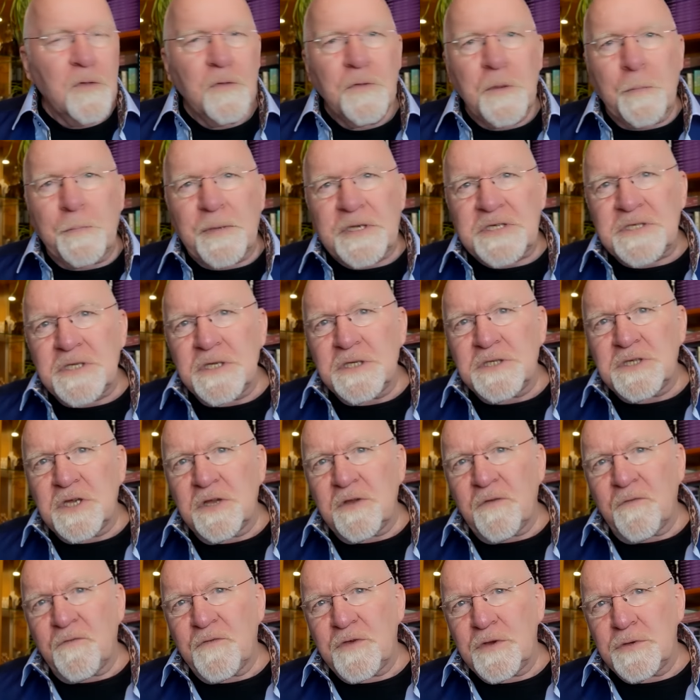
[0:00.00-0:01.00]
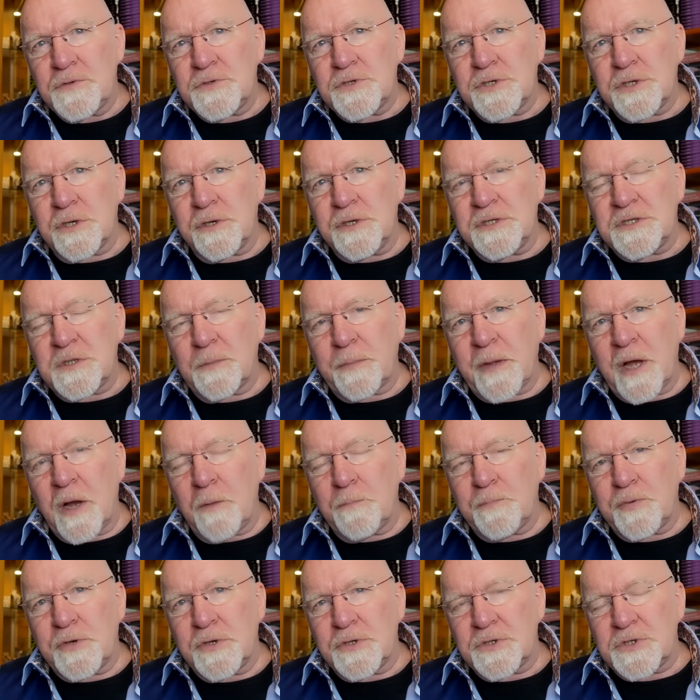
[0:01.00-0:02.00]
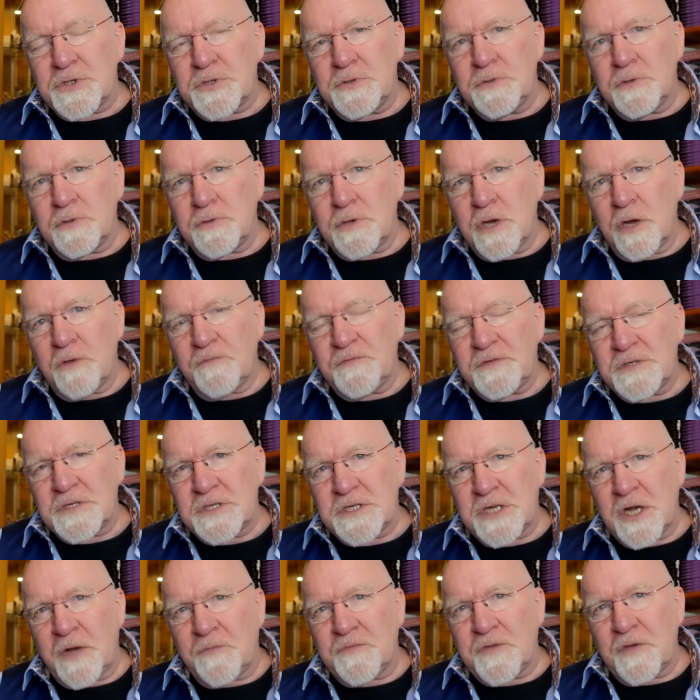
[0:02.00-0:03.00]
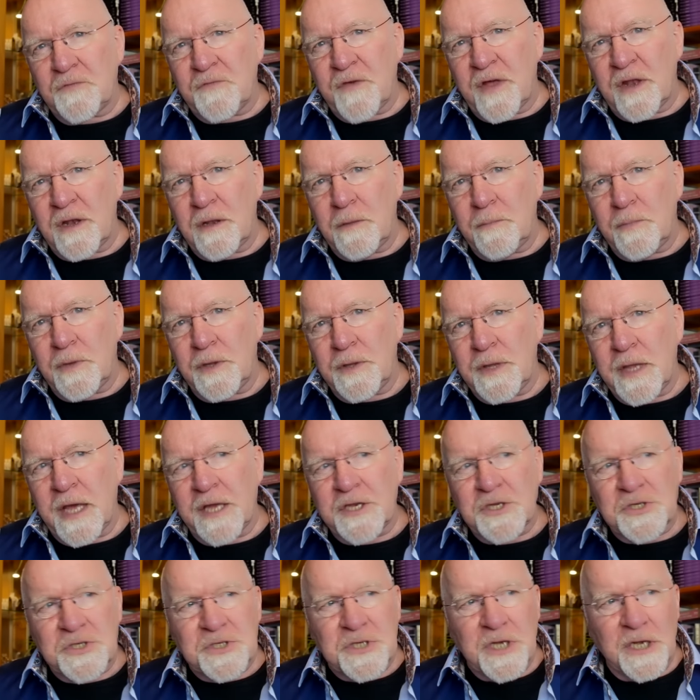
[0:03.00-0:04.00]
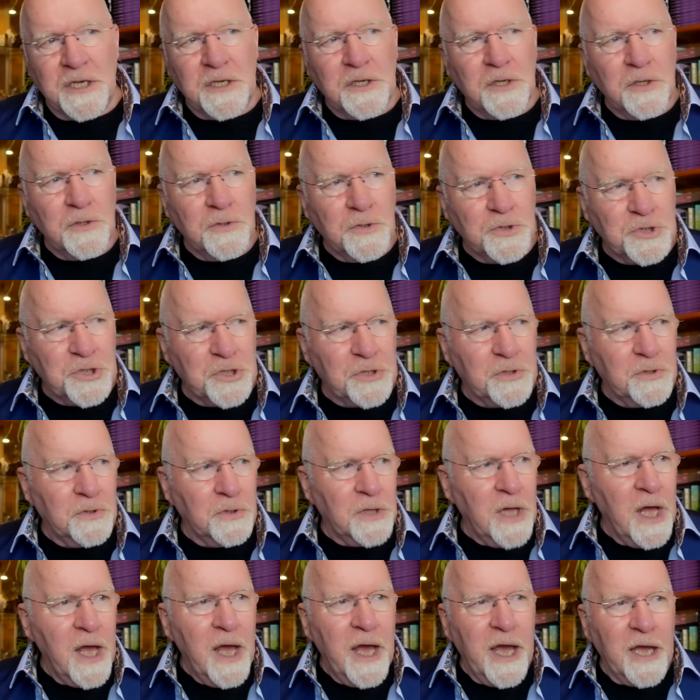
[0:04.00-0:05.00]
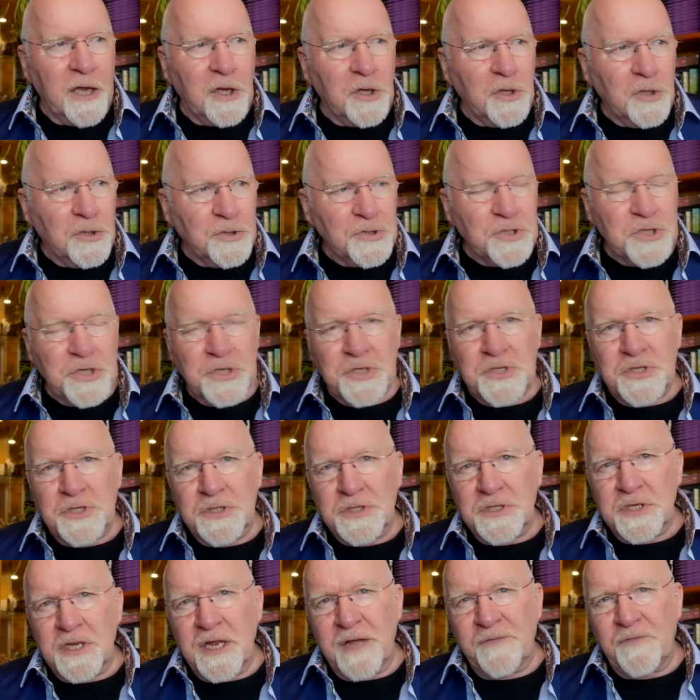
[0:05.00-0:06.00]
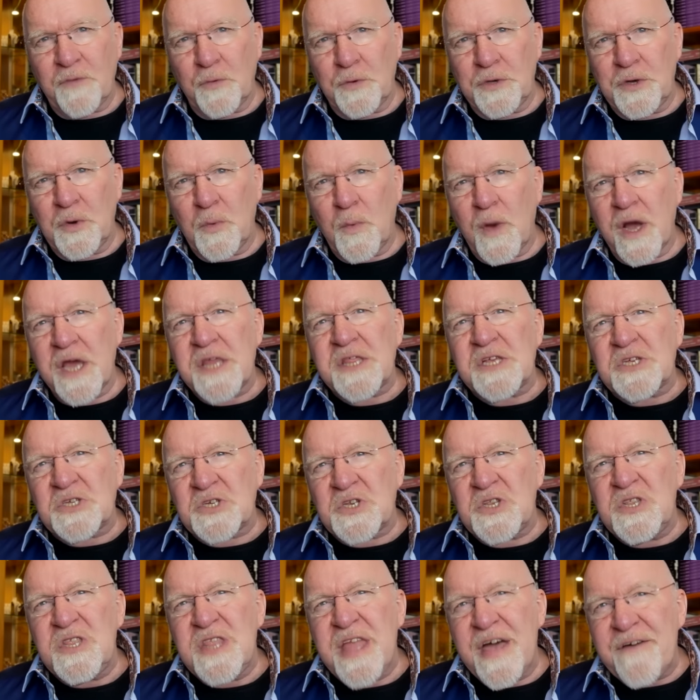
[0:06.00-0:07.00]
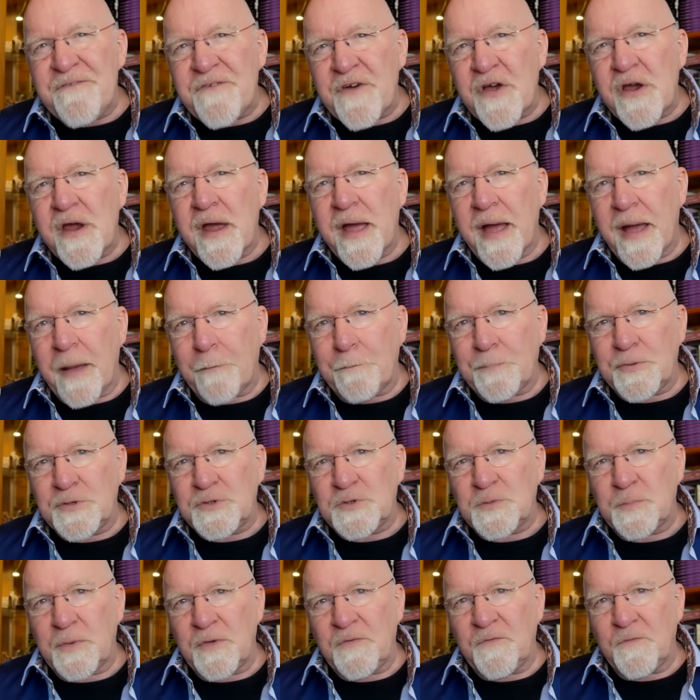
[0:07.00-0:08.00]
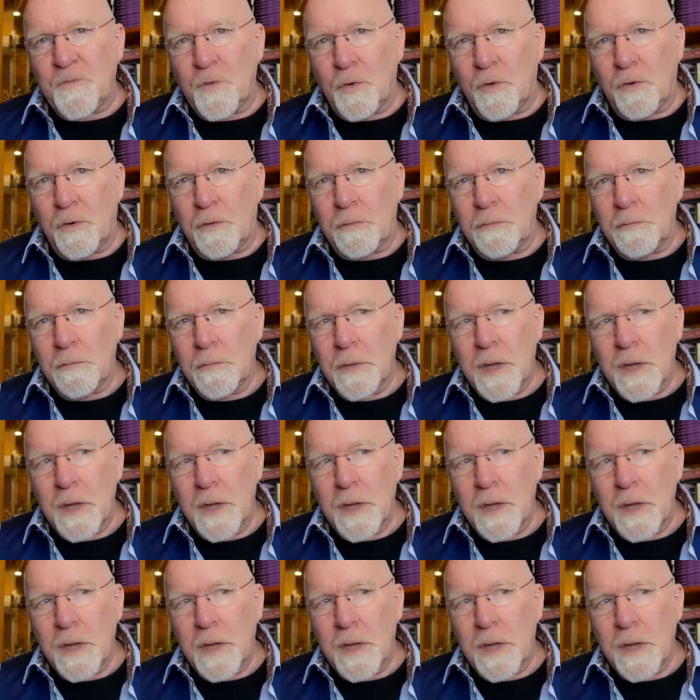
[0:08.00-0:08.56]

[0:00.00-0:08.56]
The business of the future is about personal growth and self-development at a psychological and consciousness level in a way that's never happened before.